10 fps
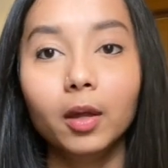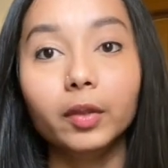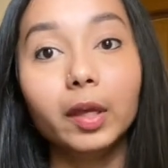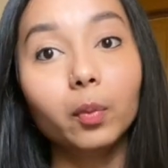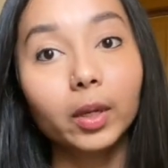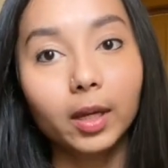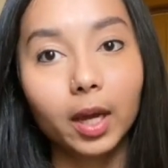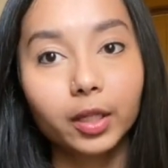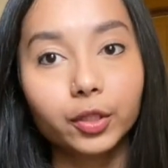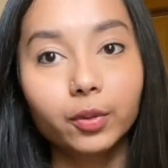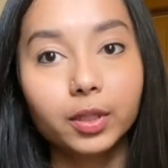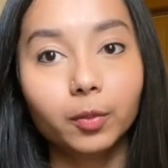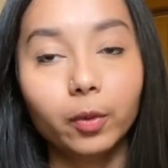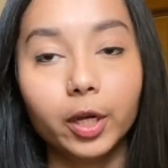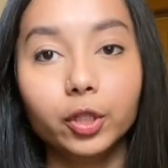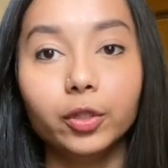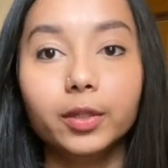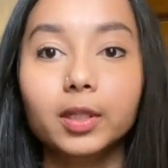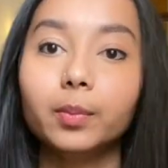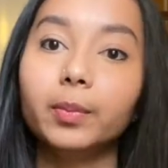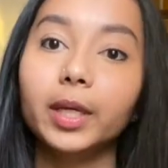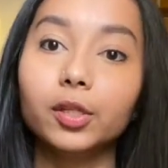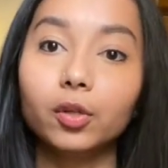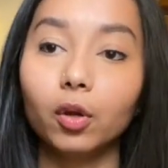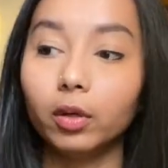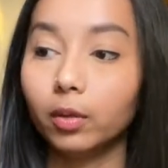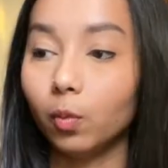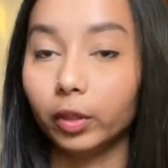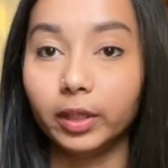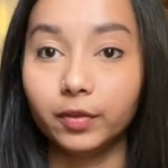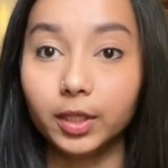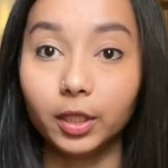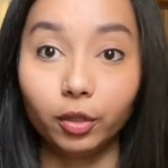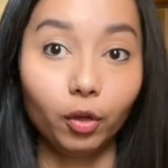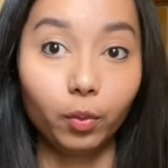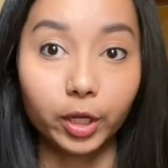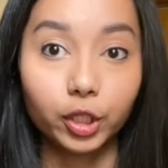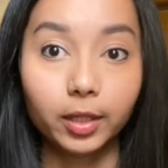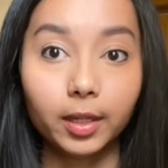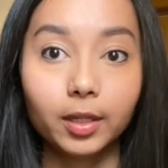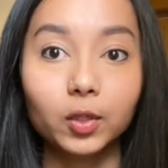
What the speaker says: They will ask you some questions based on what they've seen in your questionnaire.